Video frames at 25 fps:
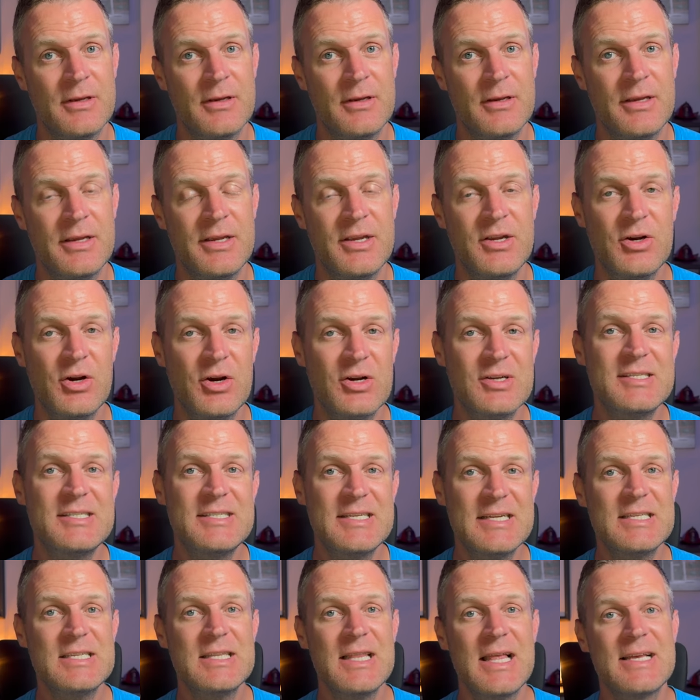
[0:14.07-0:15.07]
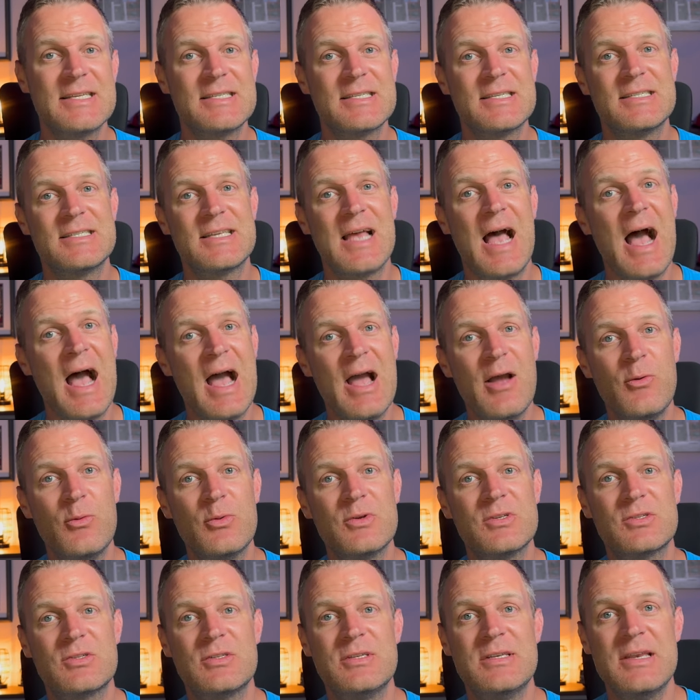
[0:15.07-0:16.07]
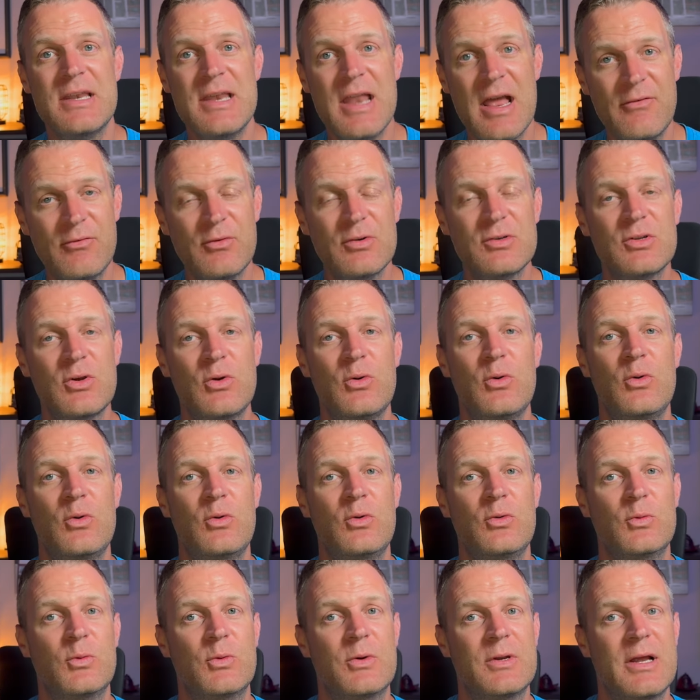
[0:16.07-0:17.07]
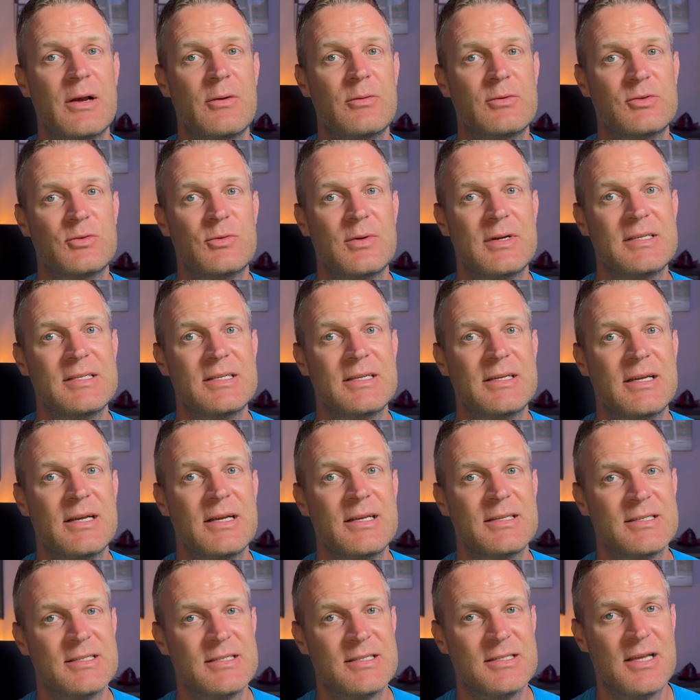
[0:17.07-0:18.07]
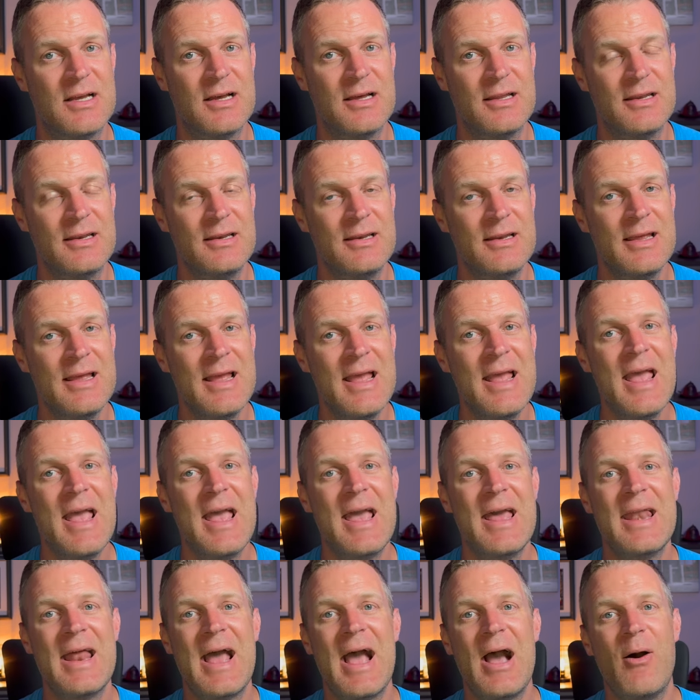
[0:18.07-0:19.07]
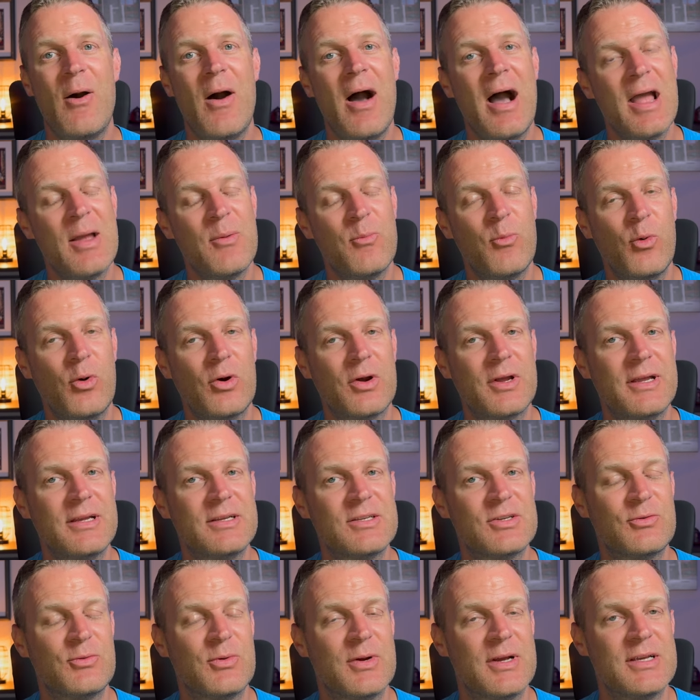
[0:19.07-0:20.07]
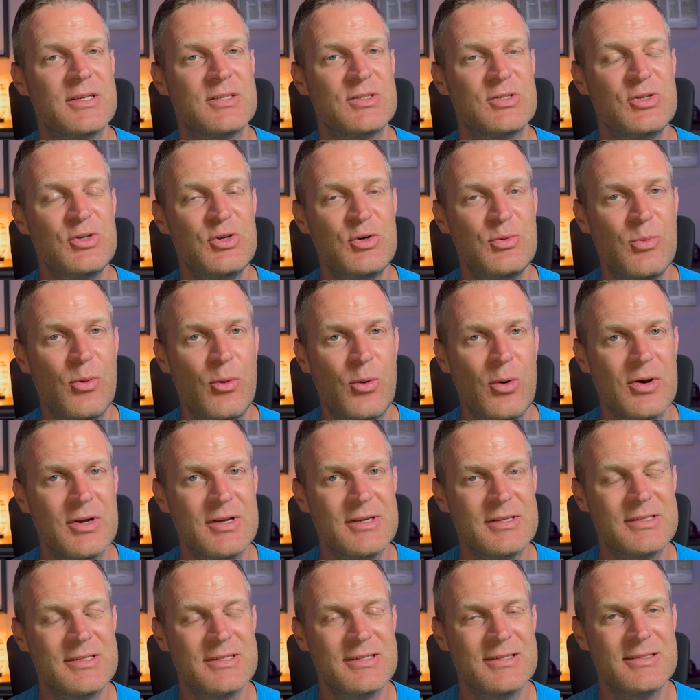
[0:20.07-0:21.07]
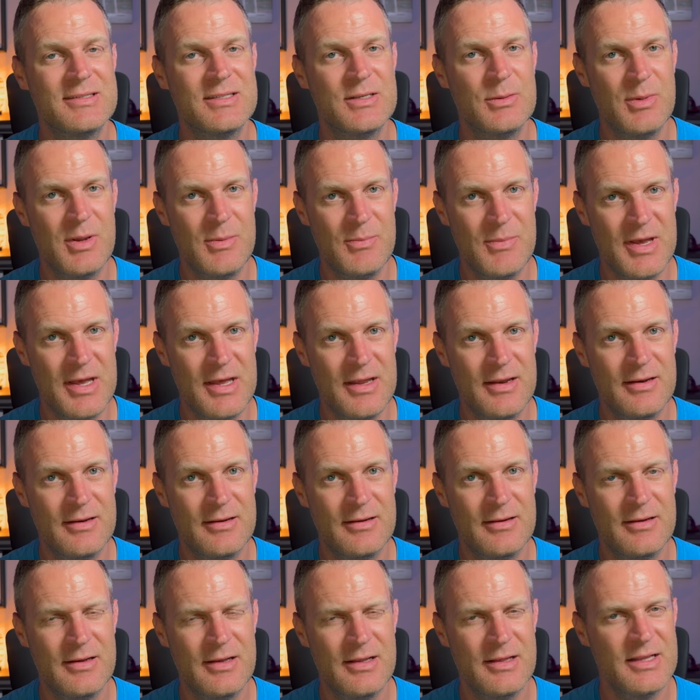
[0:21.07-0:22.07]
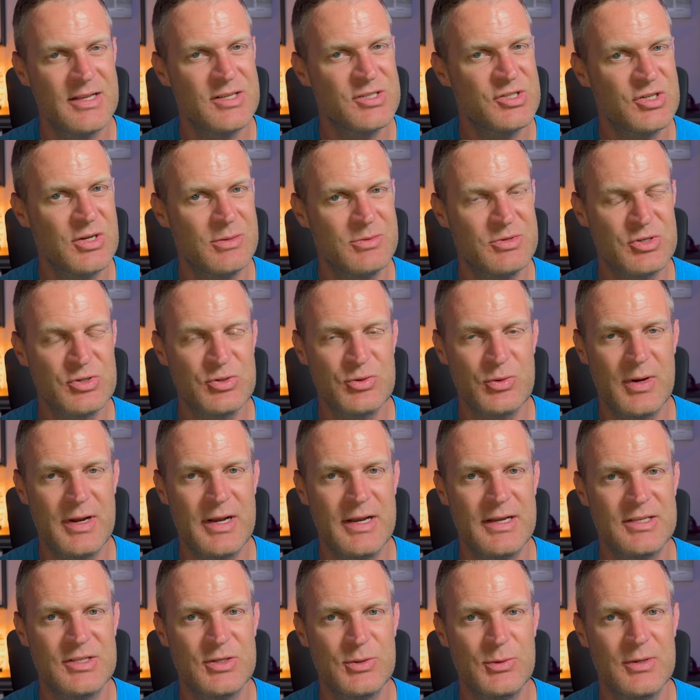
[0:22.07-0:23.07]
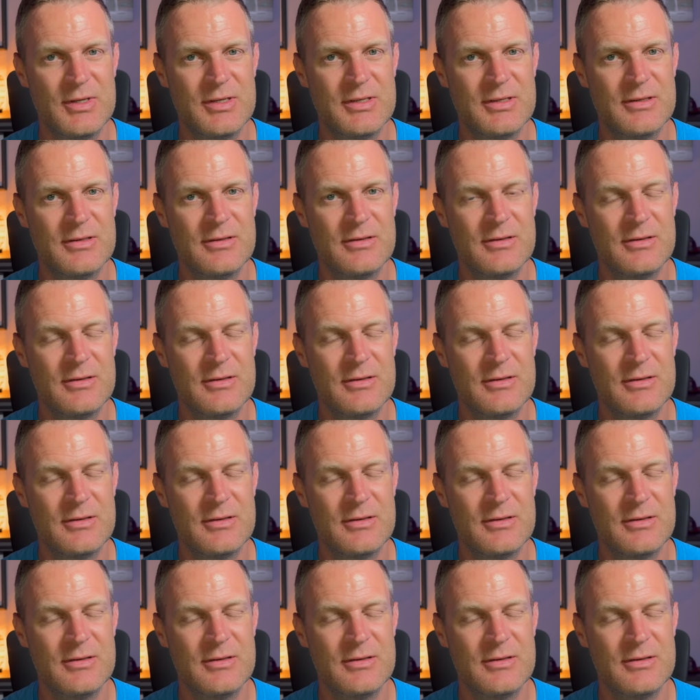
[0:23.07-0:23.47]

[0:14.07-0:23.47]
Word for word: Here are six lessons I was never told when I was raising a son and how I'm working to raise two boys to be men. Let's jump straight into it.